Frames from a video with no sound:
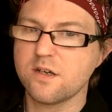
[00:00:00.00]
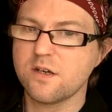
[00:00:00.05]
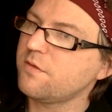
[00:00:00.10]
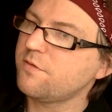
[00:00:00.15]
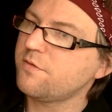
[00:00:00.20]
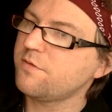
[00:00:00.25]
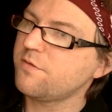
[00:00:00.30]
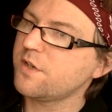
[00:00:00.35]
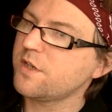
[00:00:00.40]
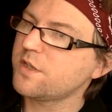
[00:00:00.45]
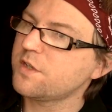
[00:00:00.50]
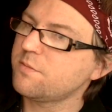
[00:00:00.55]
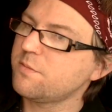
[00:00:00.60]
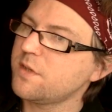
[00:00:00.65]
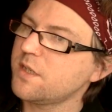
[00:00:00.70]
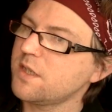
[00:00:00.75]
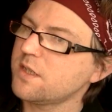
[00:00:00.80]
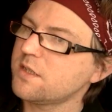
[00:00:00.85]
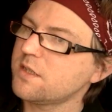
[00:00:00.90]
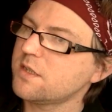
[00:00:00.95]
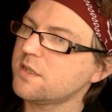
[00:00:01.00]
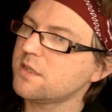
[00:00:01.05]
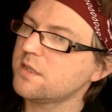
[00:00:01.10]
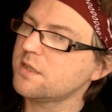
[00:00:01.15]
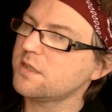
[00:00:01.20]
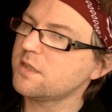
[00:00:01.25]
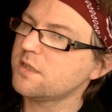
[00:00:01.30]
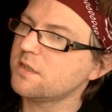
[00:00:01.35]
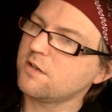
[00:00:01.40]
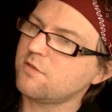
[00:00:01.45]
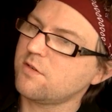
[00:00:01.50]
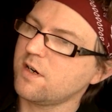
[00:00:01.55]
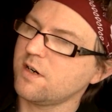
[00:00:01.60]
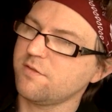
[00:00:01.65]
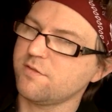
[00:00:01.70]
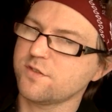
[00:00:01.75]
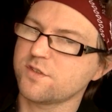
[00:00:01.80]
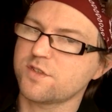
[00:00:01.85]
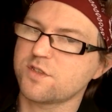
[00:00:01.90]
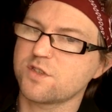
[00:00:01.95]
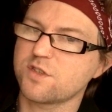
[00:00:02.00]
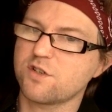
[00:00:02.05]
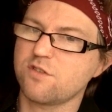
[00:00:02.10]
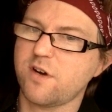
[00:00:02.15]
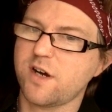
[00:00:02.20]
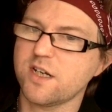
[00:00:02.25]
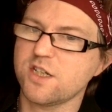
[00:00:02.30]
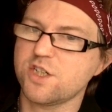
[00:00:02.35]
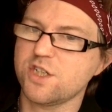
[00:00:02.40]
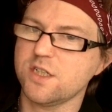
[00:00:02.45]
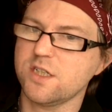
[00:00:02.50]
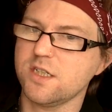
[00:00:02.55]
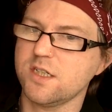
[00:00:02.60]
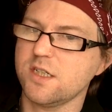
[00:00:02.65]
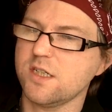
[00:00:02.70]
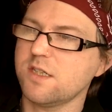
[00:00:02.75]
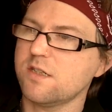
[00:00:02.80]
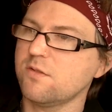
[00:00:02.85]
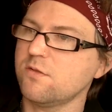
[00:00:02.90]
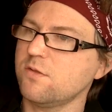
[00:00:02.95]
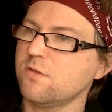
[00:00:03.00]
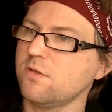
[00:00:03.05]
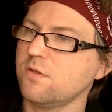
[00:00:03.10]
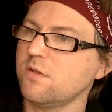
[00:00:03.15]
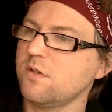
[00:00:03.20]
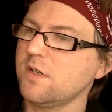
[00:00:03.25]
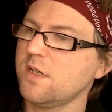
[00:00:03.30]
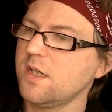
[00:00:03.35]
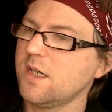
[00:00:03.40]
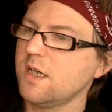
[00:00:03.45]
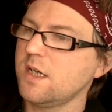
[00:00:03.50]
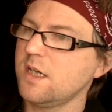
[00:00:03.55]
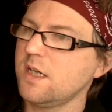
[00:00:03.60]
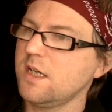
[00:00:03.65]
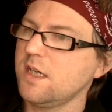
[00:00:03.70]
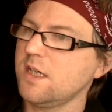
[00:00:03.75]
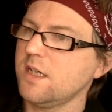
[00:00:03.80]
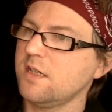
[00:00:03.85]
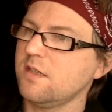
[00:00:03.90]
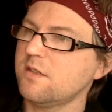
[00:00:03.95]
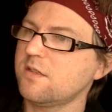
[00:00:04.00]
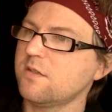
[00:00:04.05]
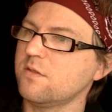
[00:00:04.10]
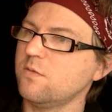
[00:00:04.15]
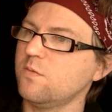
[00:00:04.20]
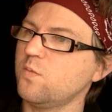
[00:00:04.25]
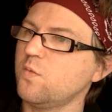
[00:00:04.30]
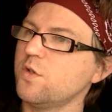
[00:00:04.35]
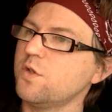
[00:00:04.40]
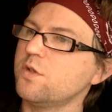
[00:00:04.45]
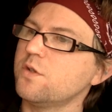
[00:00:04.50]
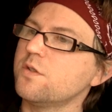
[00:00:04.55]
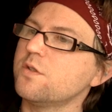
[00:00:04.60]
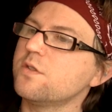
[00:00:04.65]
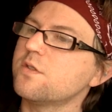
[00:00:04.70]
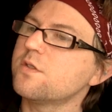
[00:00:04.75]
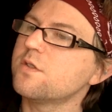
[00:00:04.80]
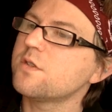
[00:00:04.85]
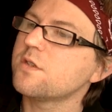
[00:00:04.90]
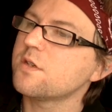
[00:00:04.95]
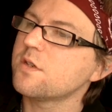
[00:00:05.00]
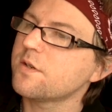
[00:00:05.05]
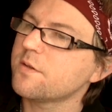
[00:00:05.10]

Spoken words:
fresh blood. Great for scratches or instant wounds.